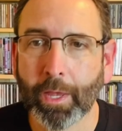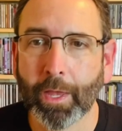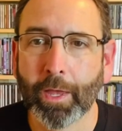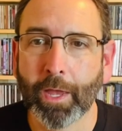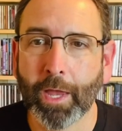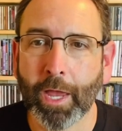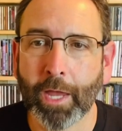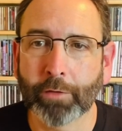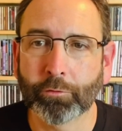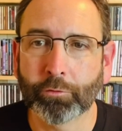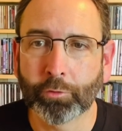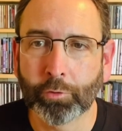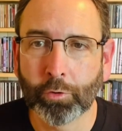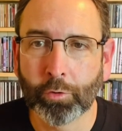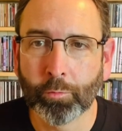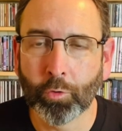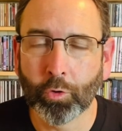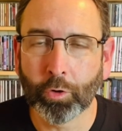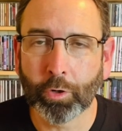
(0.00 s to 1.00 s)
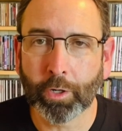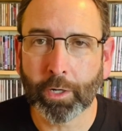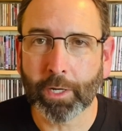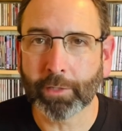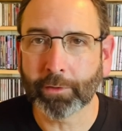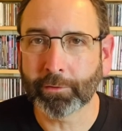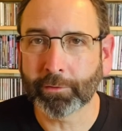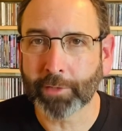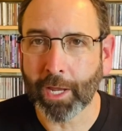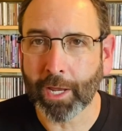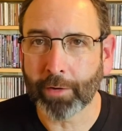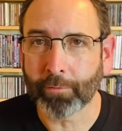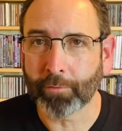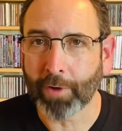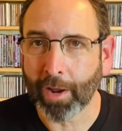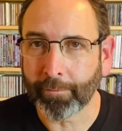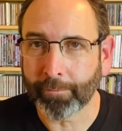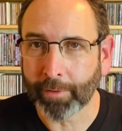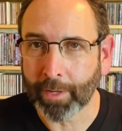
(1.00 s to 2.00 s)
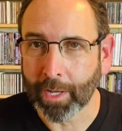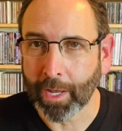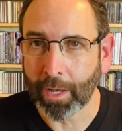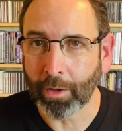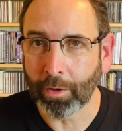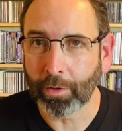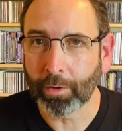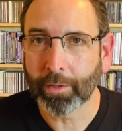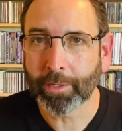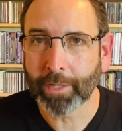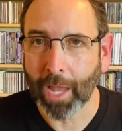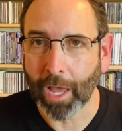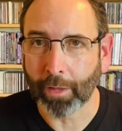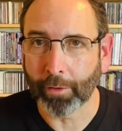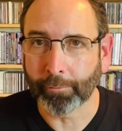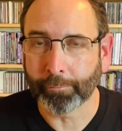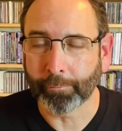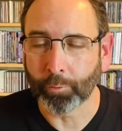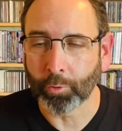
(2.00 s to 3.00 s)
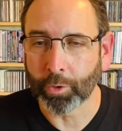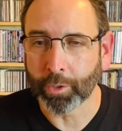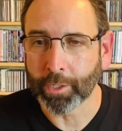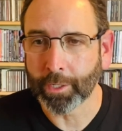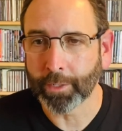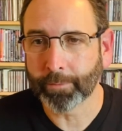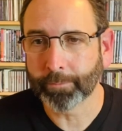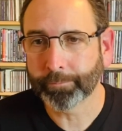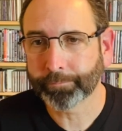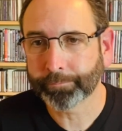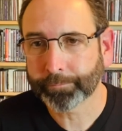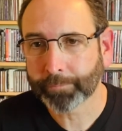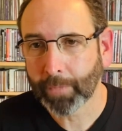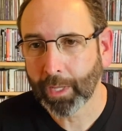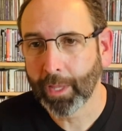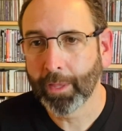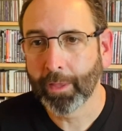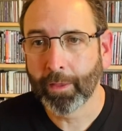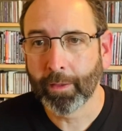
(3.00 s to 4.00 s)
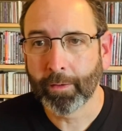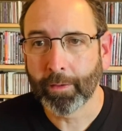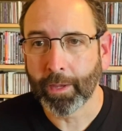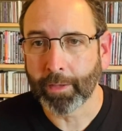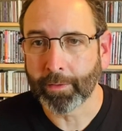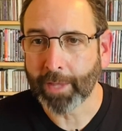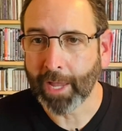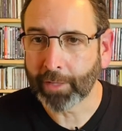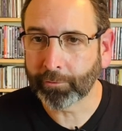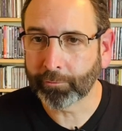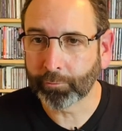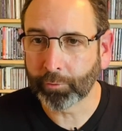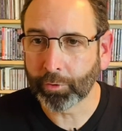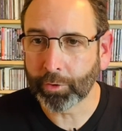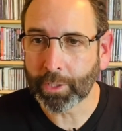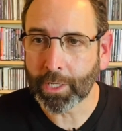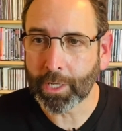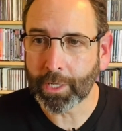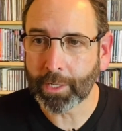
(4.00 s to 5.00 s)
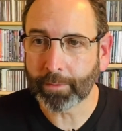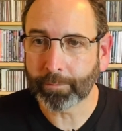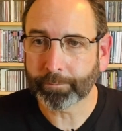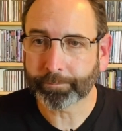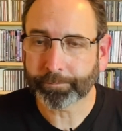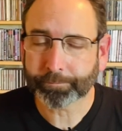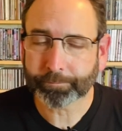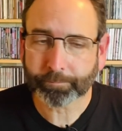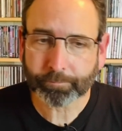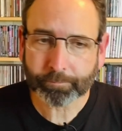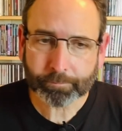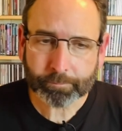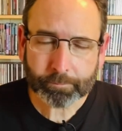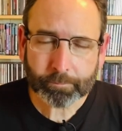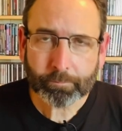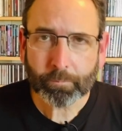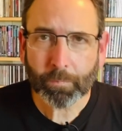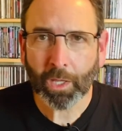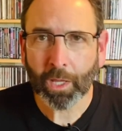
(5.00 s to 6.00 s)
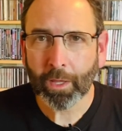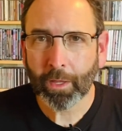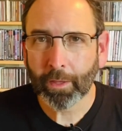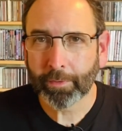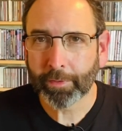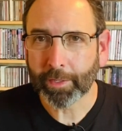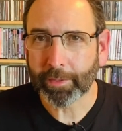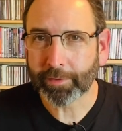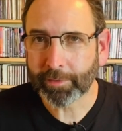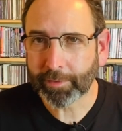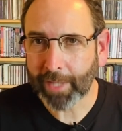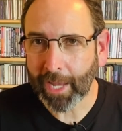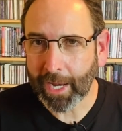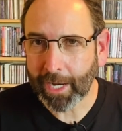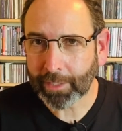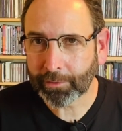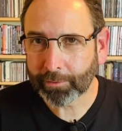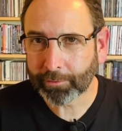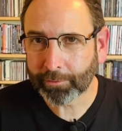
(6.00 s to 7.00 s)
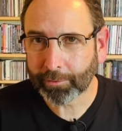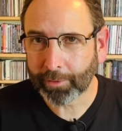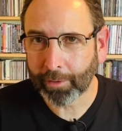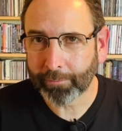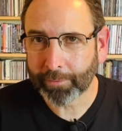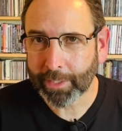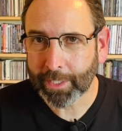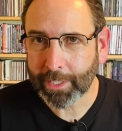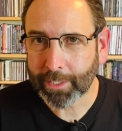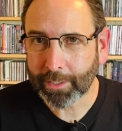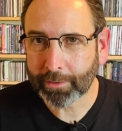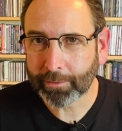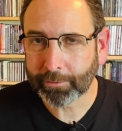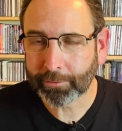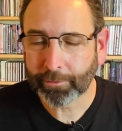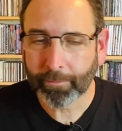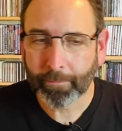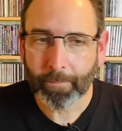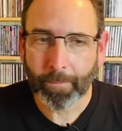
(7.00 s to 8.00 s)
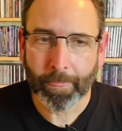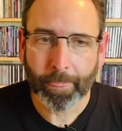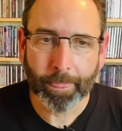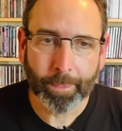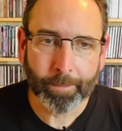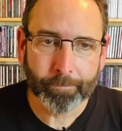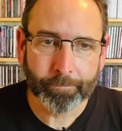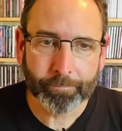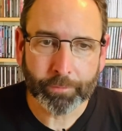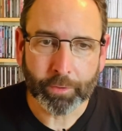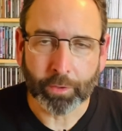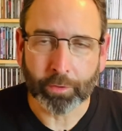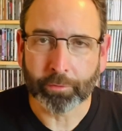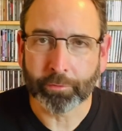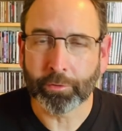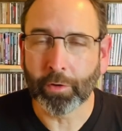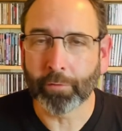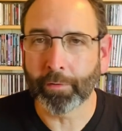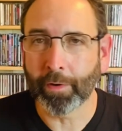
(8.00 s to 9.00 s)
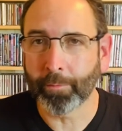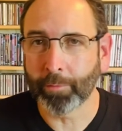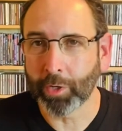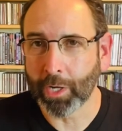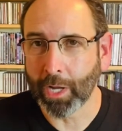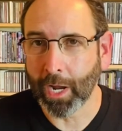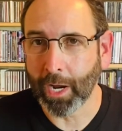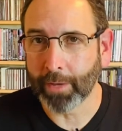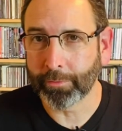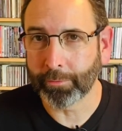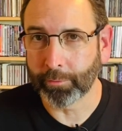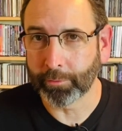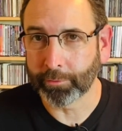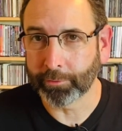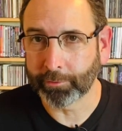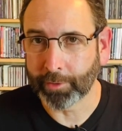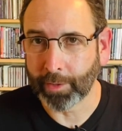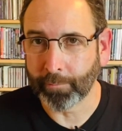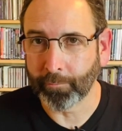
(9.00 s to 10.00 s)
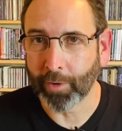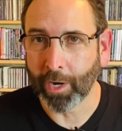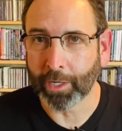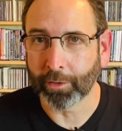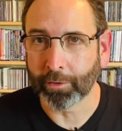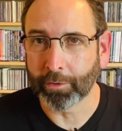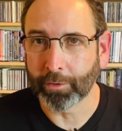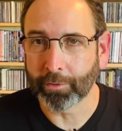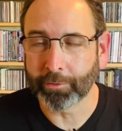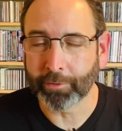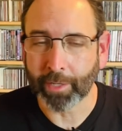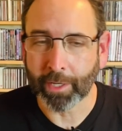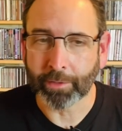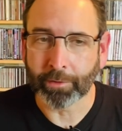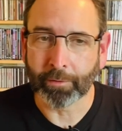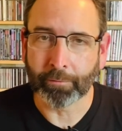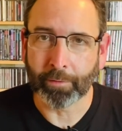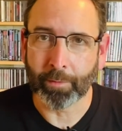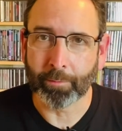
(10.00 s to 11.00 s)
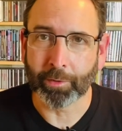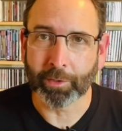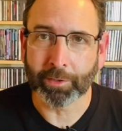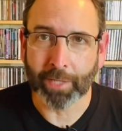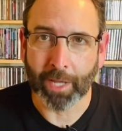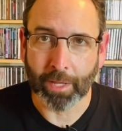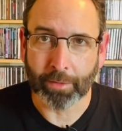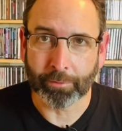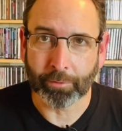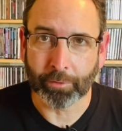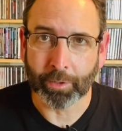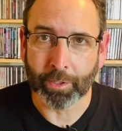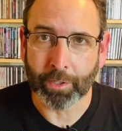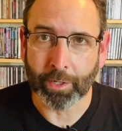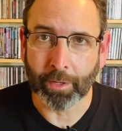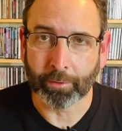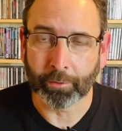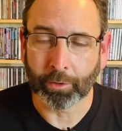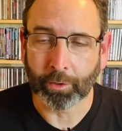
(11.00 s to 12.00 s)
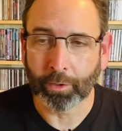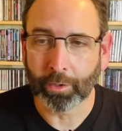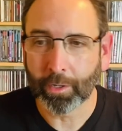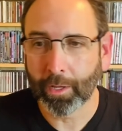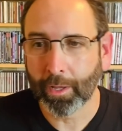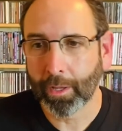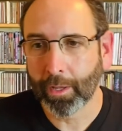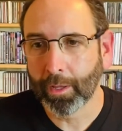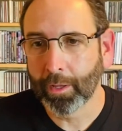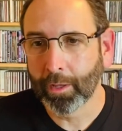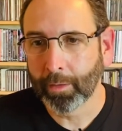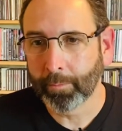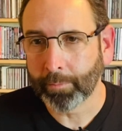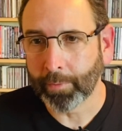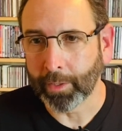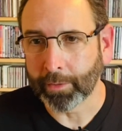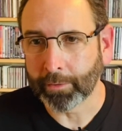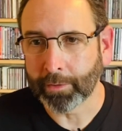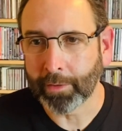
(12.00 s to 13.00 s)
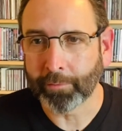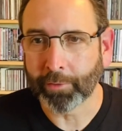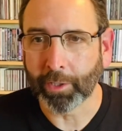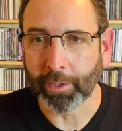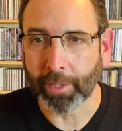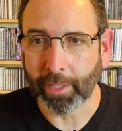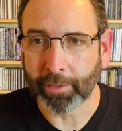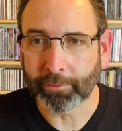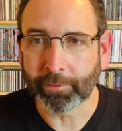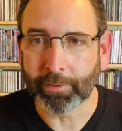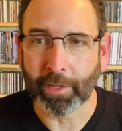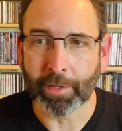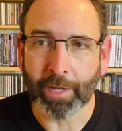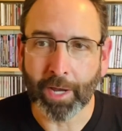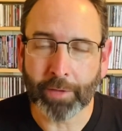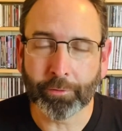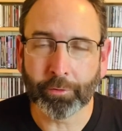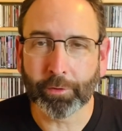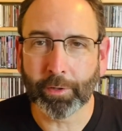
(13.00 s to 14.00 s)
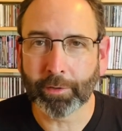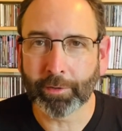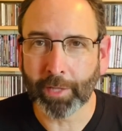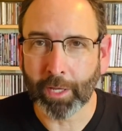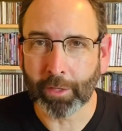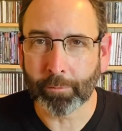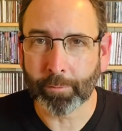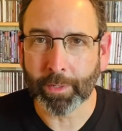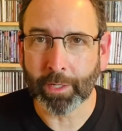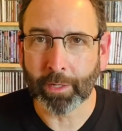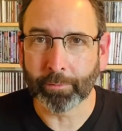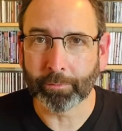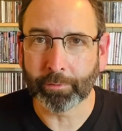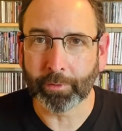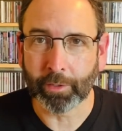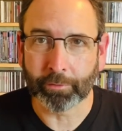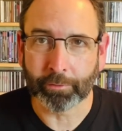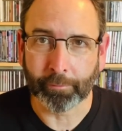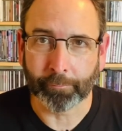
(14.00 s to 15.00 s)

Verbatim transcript: and two more in San Rafael, California. And that's really it. The dates of these, there's November 9th on some records and November 10th on another. But nevertheless, the 9th or the 10th becomes is the